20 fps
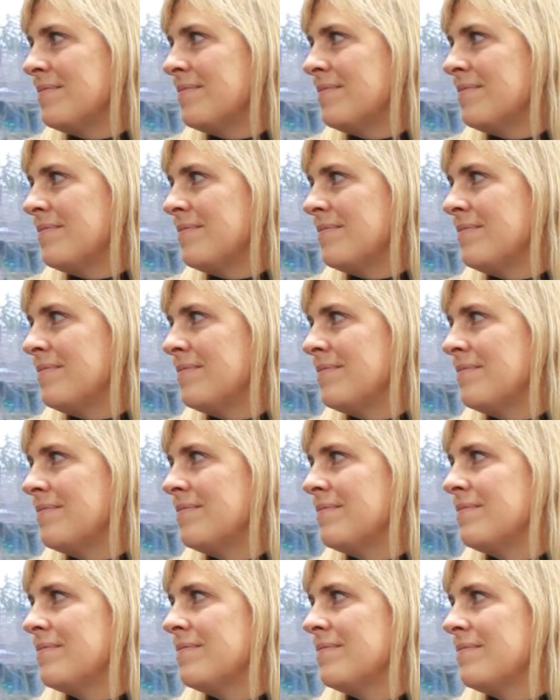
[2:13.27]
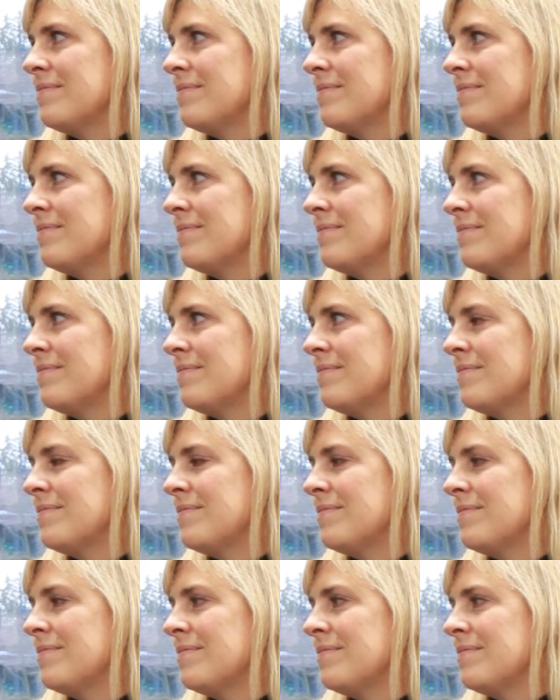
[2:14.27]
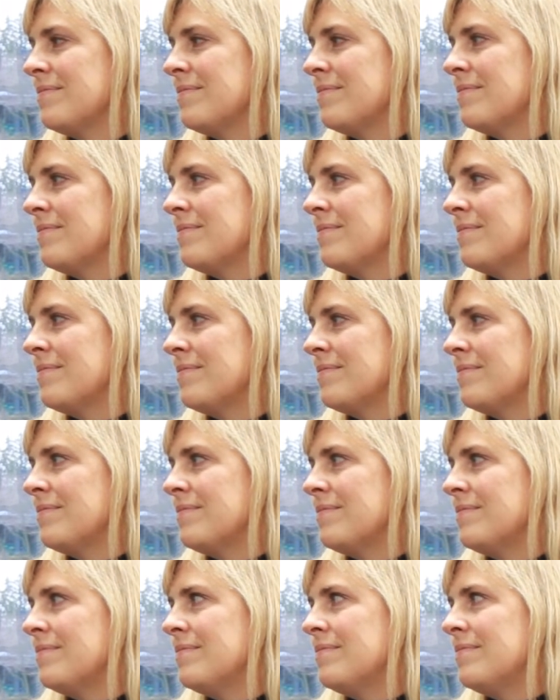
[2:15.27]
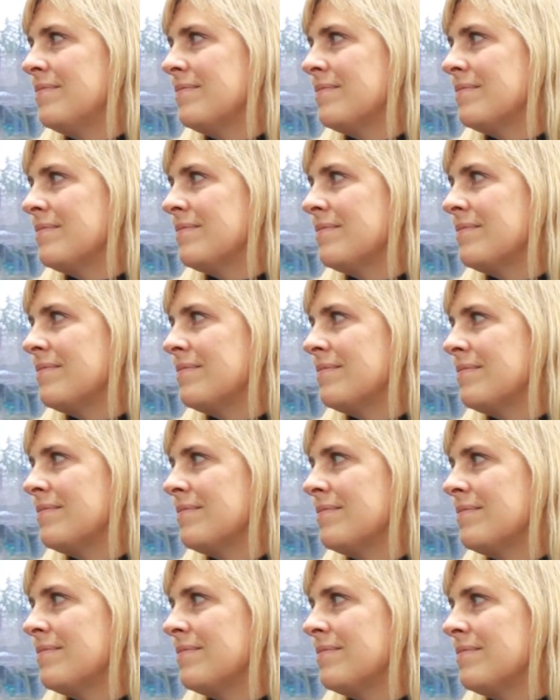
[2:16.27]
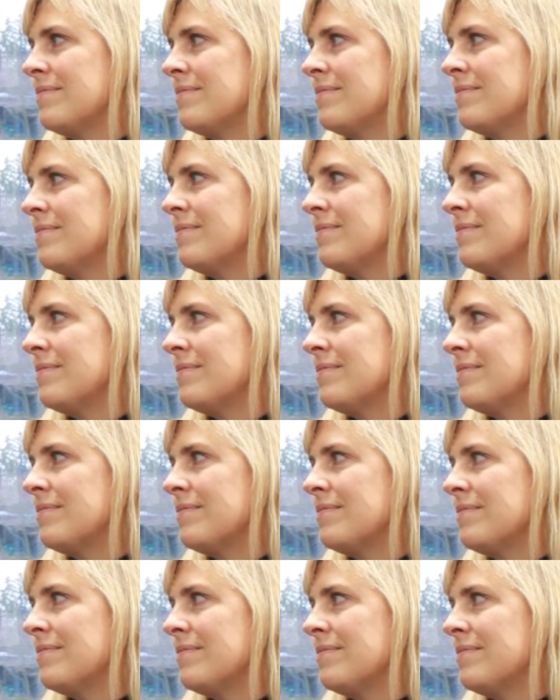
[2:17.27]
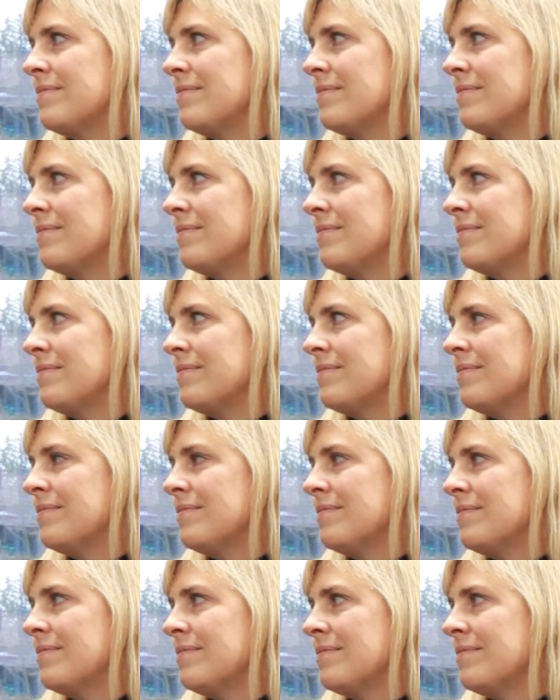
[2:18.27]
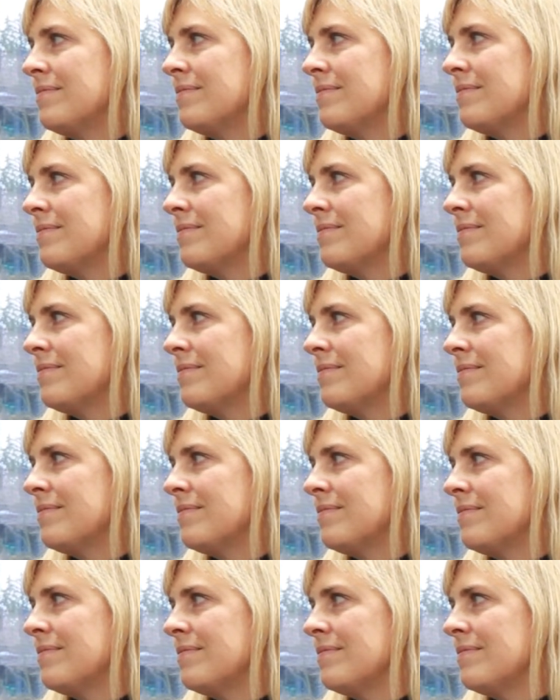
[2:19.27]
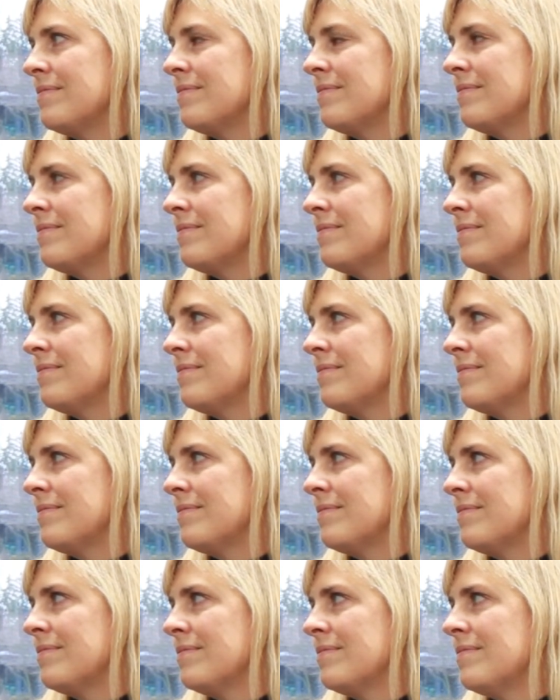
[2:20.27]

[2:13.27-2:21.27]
This person isn't speaking.